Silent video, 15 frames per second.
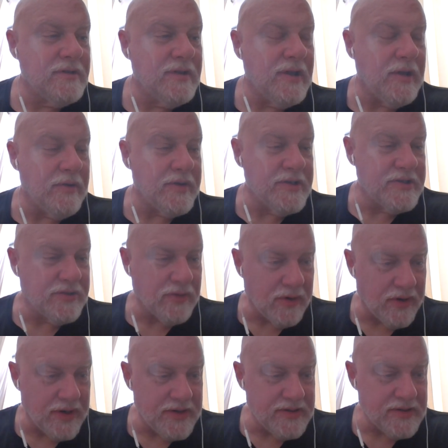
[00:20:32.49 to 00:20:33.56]
hearing
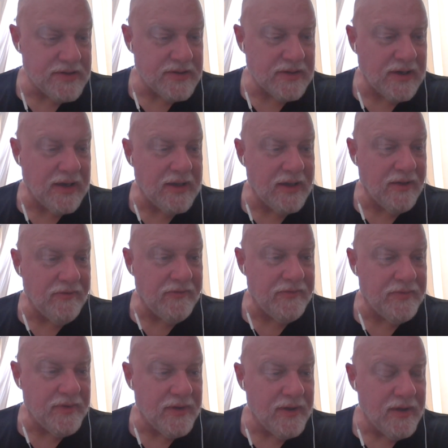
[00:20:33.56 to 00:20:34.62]
stories. I love
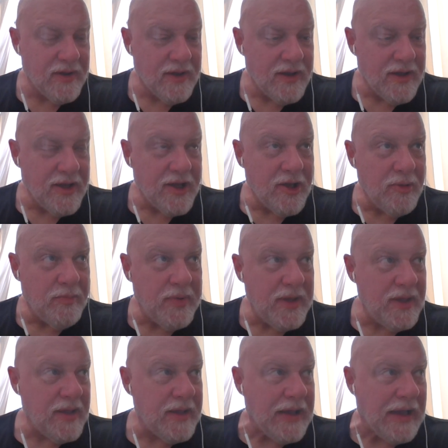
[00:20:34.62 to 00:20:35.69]
being